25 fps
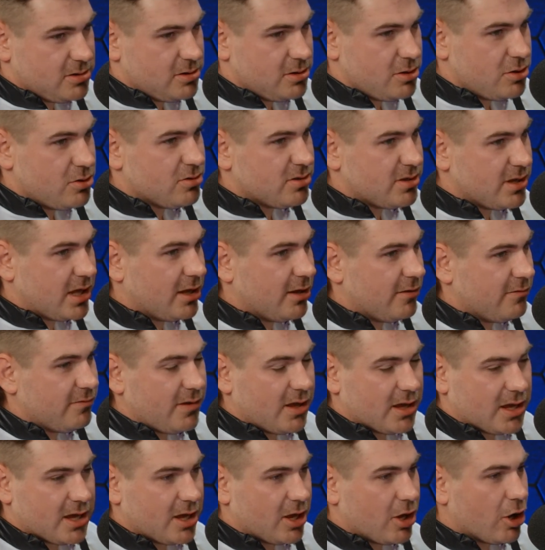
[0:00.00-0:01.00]
You sell a
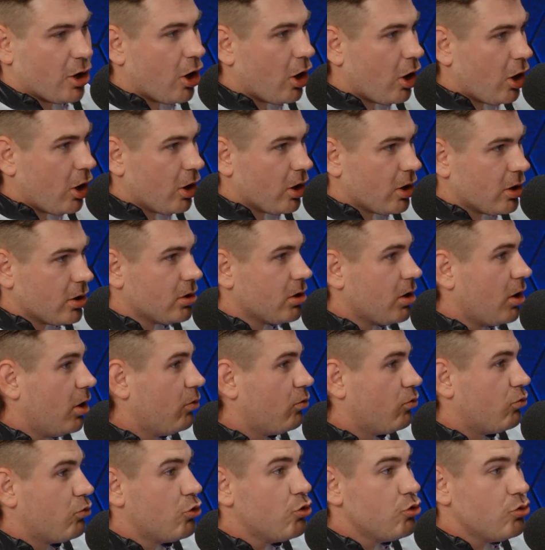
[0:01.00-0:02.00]
fucking car, a
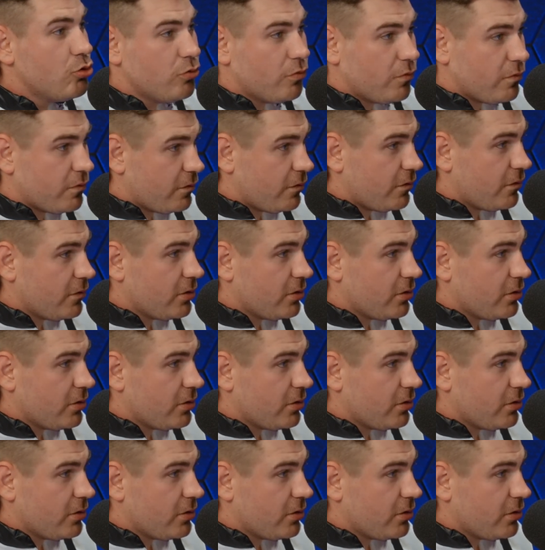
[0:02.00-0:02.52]
roof,